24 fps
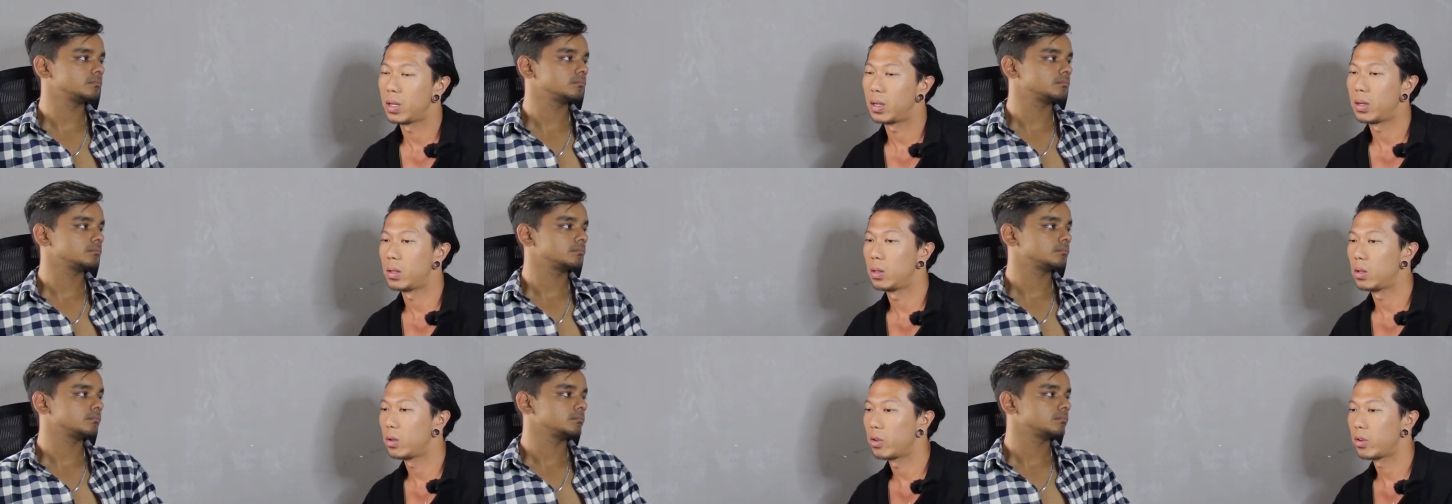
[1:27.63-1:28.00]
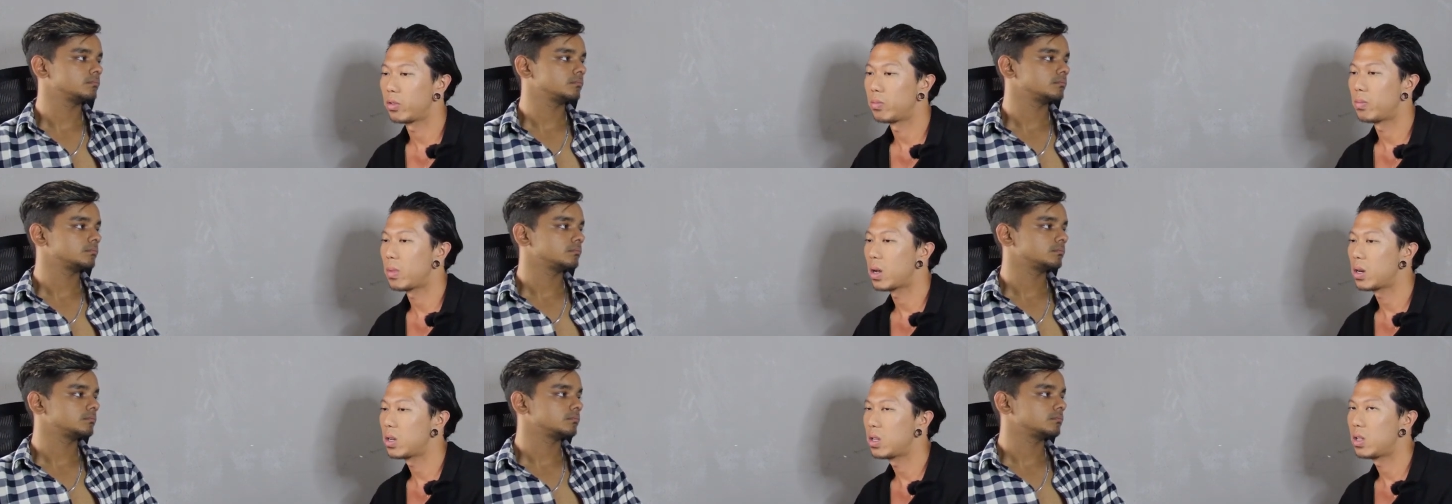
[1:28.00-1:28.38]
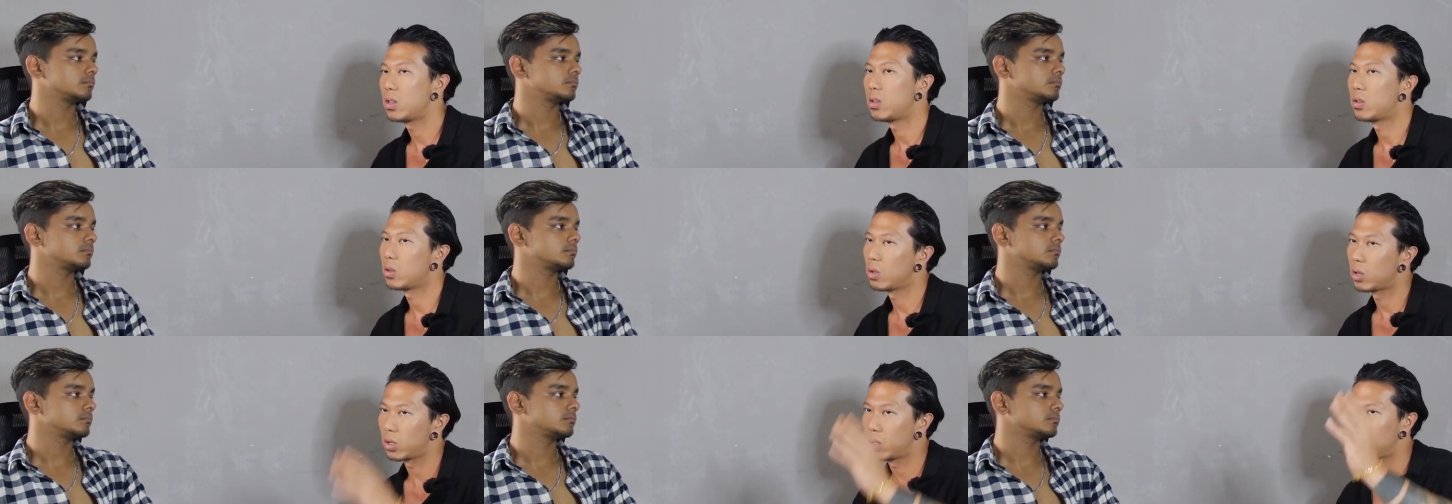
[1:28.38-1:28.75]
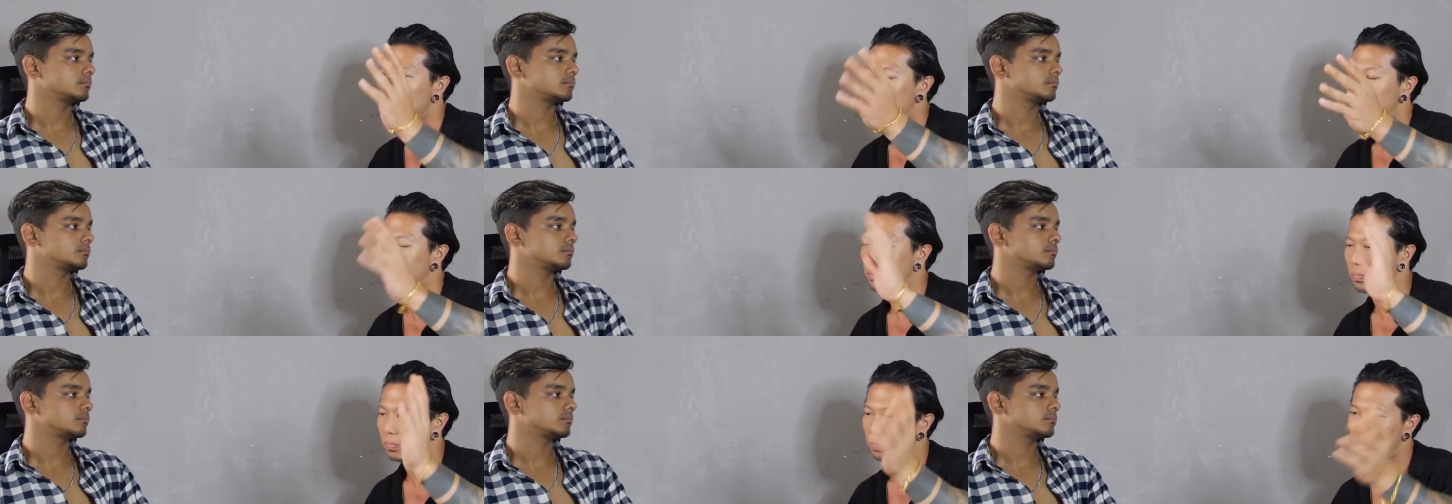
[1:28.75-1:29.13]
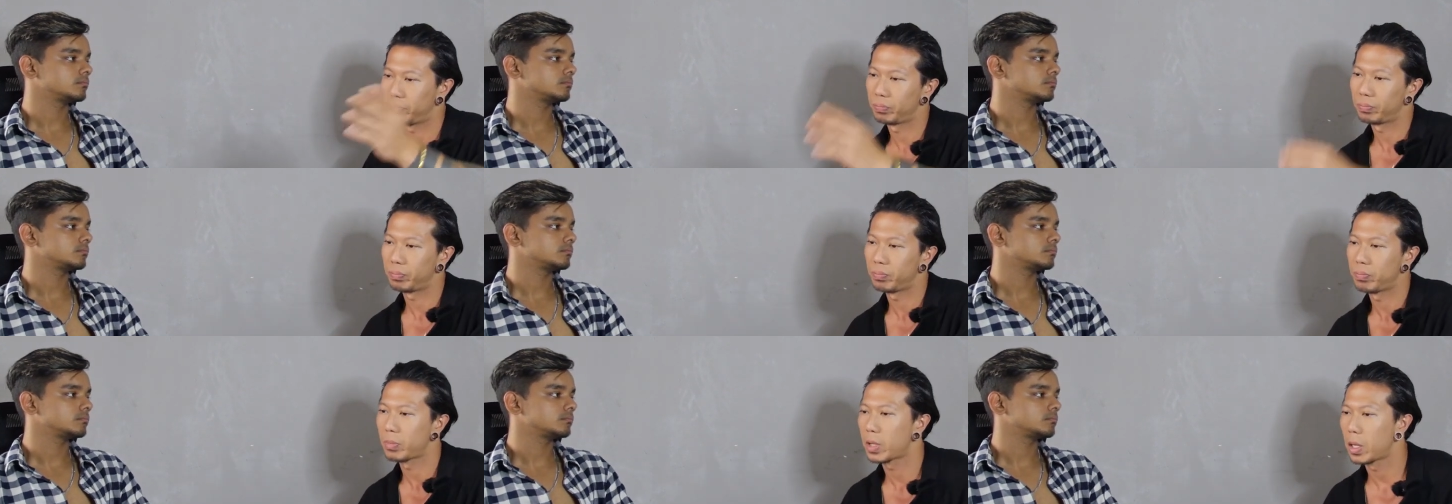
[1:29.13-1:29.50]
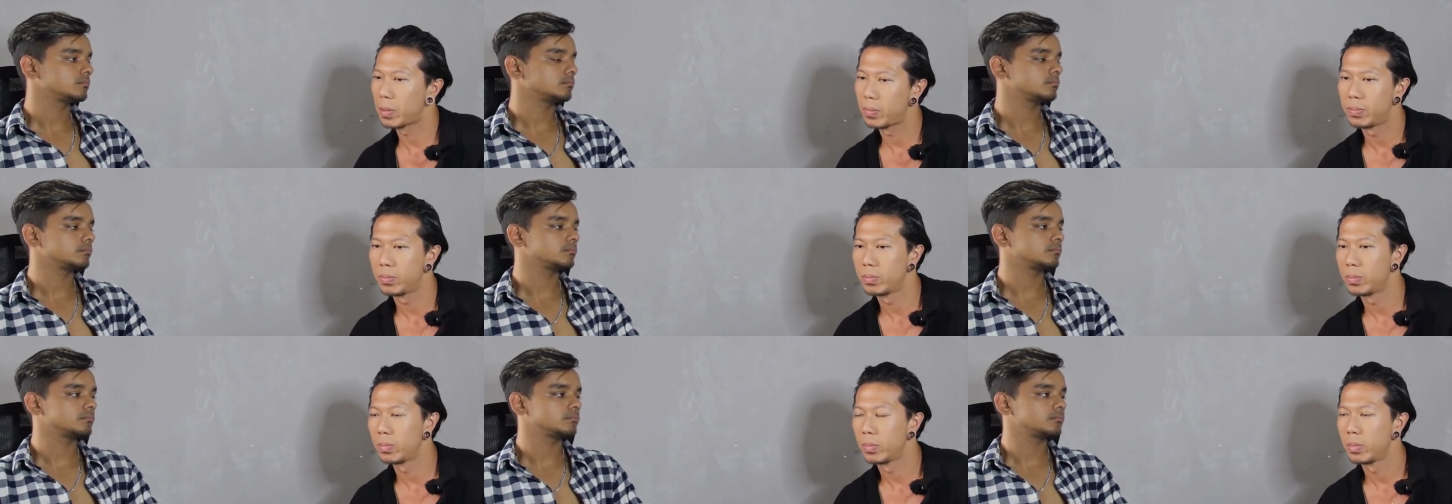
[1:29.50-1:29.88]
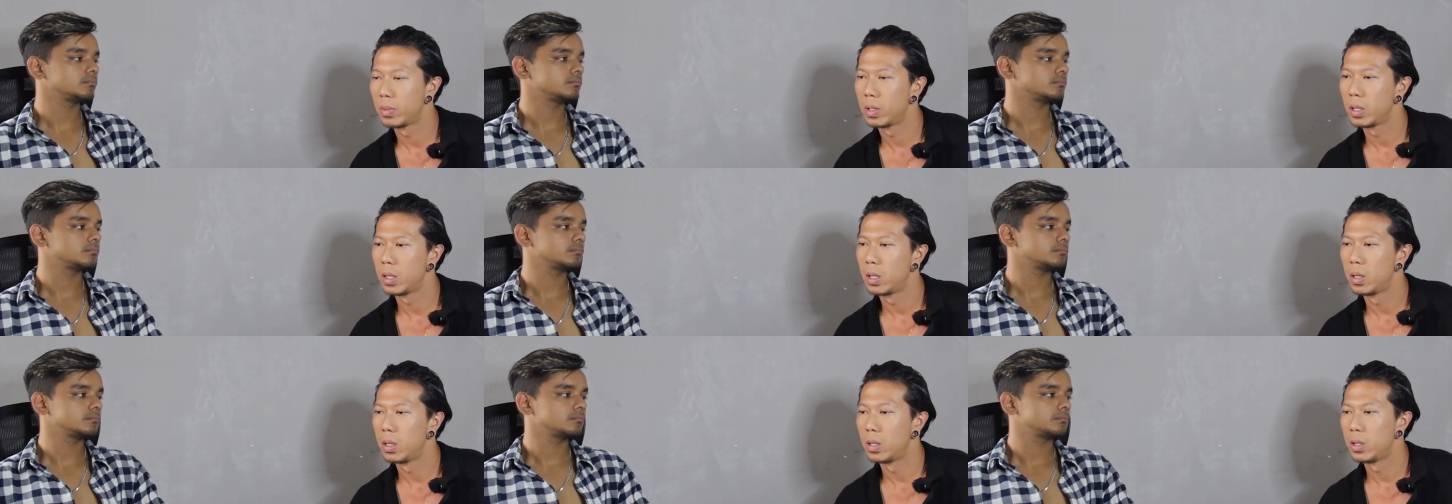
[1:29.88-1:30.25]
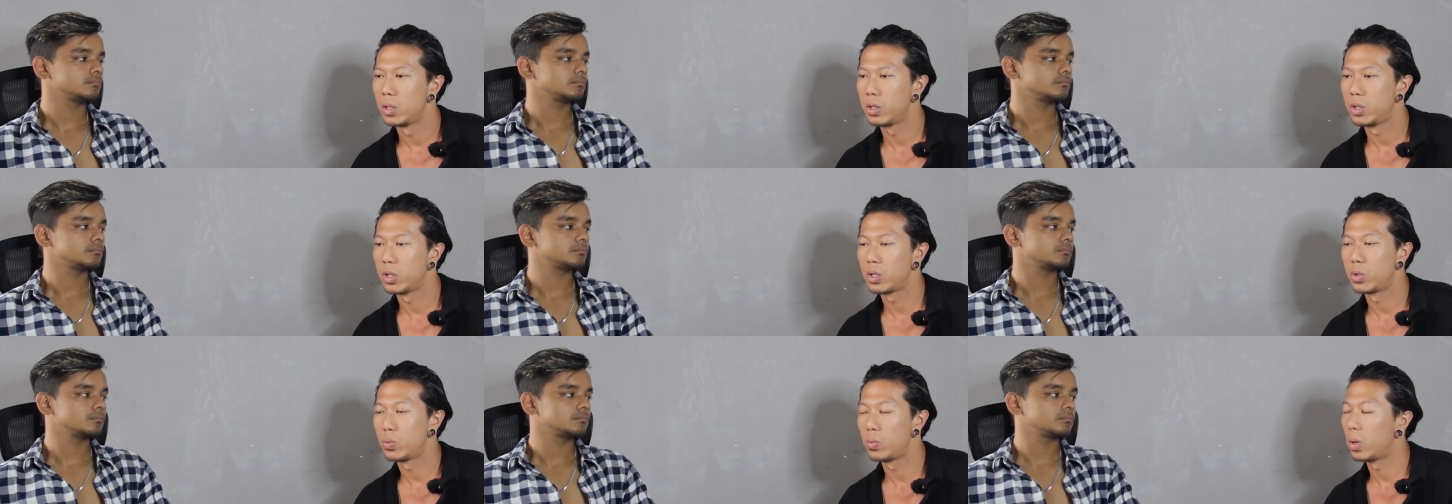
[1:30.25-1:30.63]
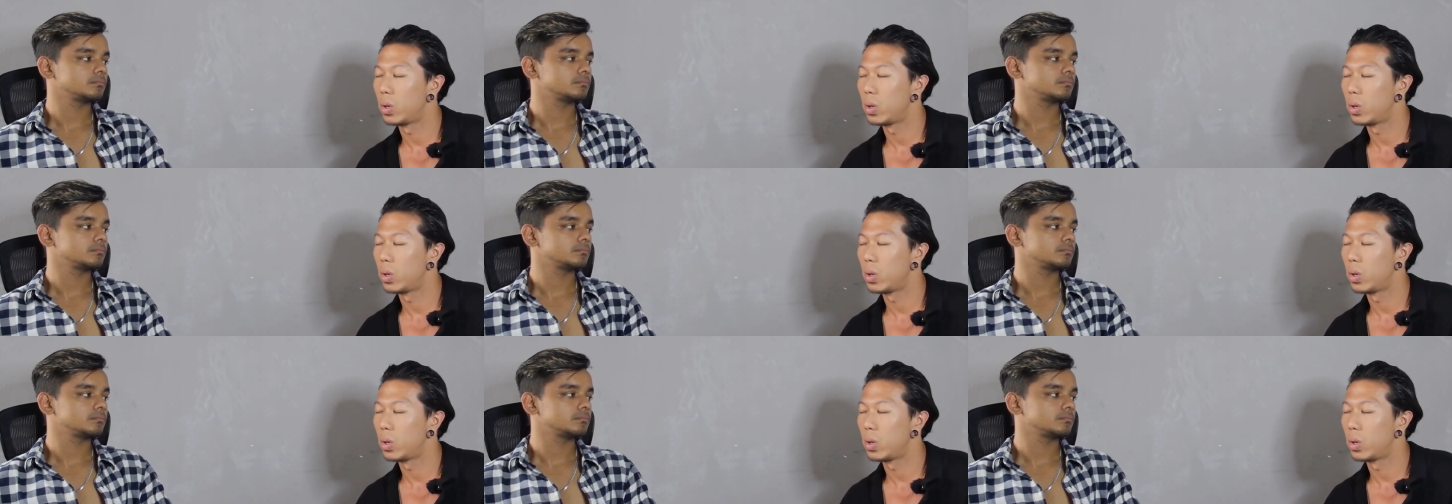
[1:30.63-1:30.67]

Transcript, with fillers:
Speaker 1: a lot of money, you gotta just